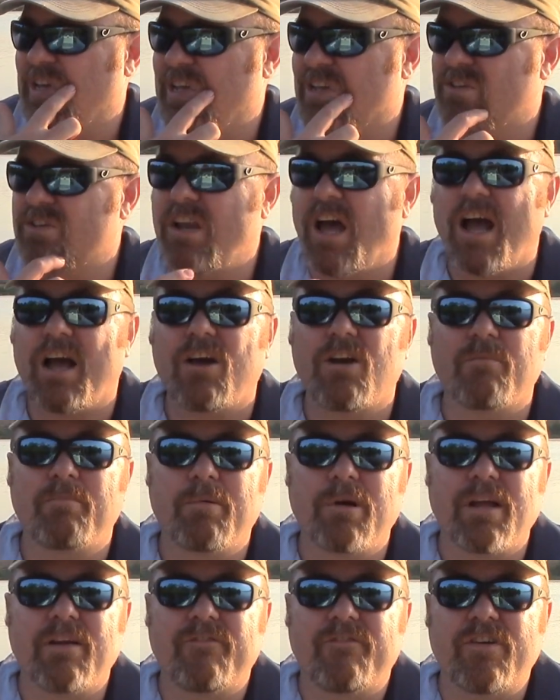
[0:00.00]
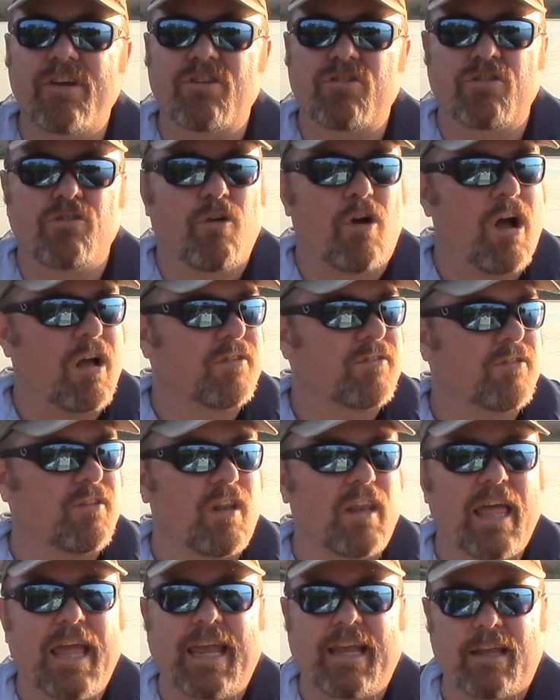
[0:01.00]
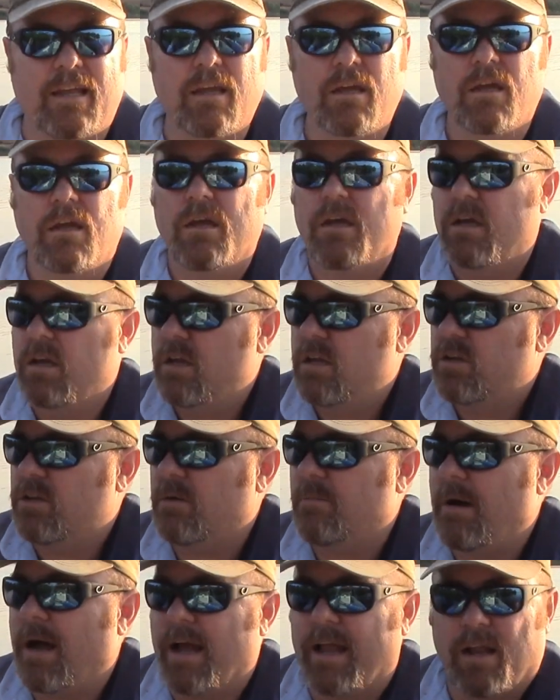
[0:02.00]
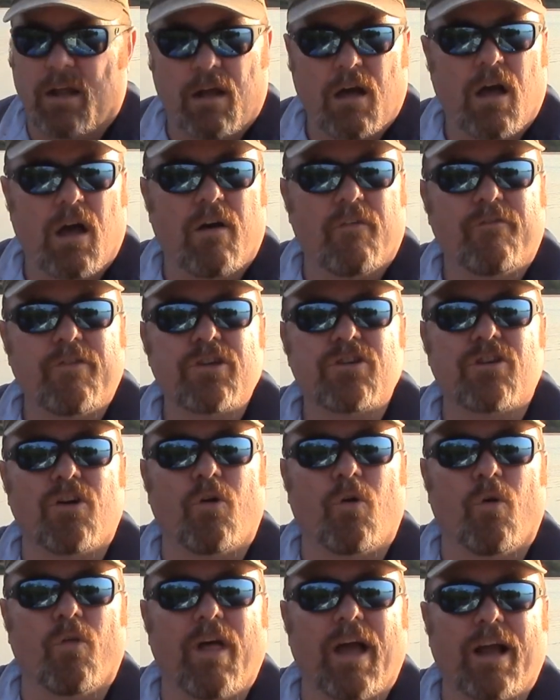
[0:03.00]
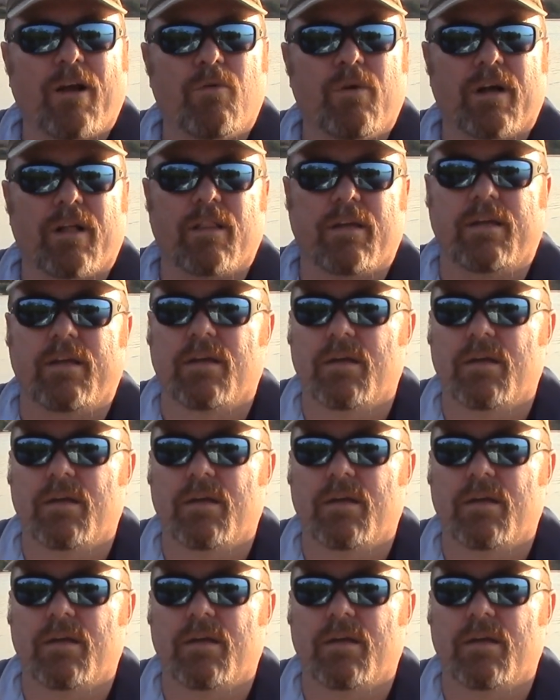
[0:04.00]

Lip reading: It's not going to bring fish across the lake to my fishing hole that quickly.